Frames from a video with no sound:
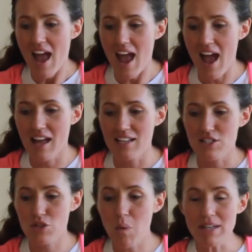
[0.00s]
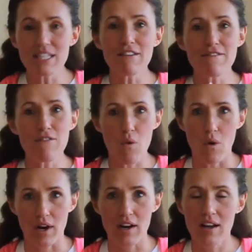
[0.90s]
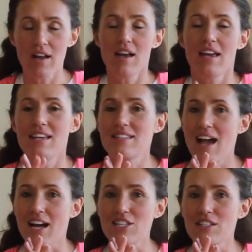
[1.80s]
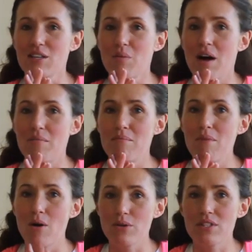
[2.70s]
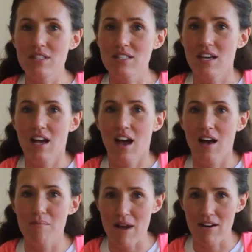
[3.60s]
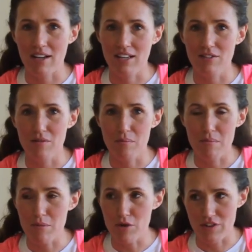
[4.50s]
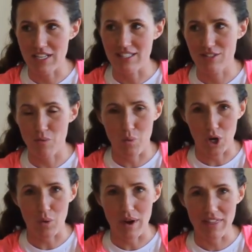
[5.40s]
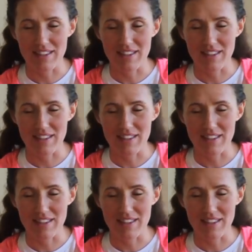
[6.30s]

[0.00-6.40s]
And 24 is actually what most American movies work with.